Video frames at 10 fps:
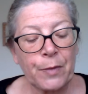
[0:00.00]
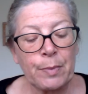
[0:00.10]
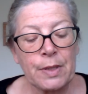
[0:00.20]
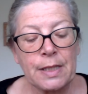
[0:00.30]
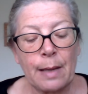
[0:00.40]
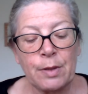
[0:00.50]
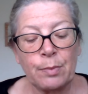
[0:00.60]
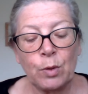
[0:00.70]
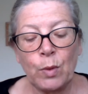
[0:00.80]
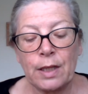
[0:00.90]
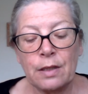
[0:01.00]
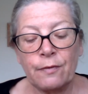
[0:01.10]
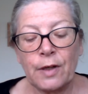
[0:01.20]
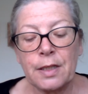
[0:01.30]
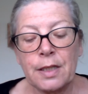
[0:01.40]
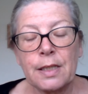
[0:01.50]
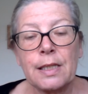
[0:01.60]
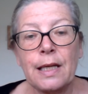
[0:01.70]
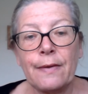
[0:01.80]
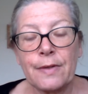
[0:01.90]
perceptible wind fluttered its
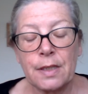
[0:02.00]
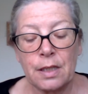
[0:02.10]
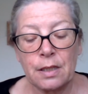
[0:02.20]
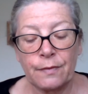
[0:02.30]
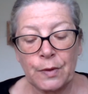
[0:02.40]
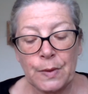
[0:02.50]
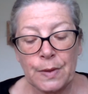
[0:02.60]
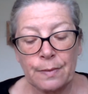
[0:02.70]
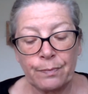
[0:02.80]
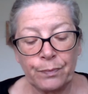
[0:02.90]
leaves at intervals.